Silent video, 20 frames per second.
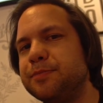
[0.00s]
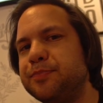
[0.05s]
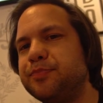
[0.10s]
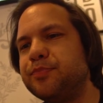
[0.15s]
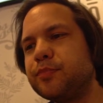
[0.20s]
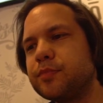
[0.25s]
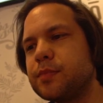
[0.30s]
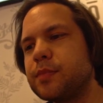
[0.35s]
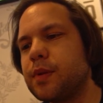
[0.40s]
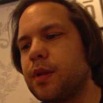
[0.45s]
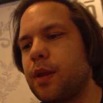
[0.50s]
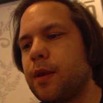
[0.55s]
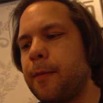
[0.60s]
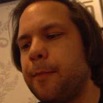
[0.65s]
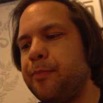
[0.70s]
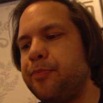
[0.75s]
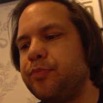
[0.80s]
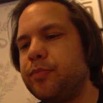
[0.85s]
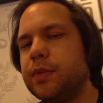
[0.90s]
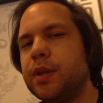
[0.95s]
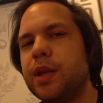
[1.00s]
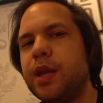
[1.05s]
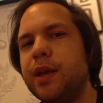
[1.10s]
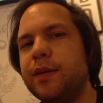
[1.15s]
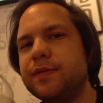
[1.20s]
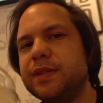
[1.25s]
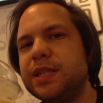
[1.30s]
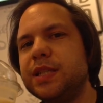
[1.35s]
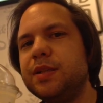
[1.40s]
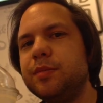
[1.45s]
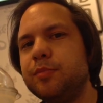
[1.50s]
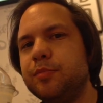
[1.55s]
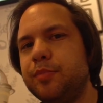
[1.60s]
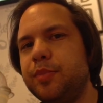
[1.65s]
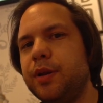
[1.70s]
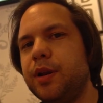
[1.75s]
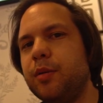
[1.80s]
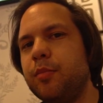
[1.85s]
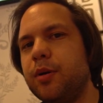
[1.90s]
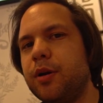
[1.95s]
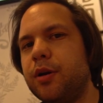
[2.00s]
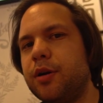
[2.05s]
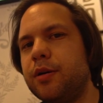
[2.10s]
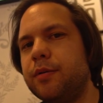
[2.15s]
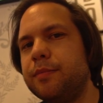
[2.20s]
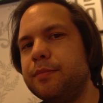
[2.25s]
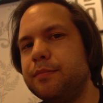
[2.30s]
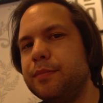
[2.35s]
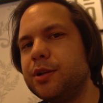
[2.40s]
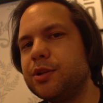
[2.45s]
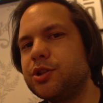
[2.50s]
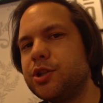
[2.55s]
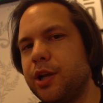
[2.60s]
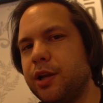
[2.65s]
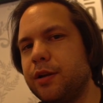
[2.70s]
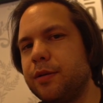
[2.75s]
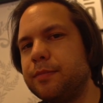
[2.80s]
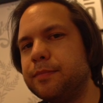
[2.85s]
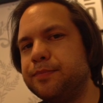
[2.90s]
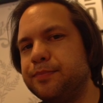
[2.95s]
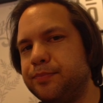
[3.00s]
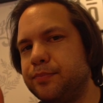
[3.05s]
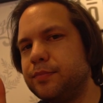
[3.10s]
but the experience was definitely something new.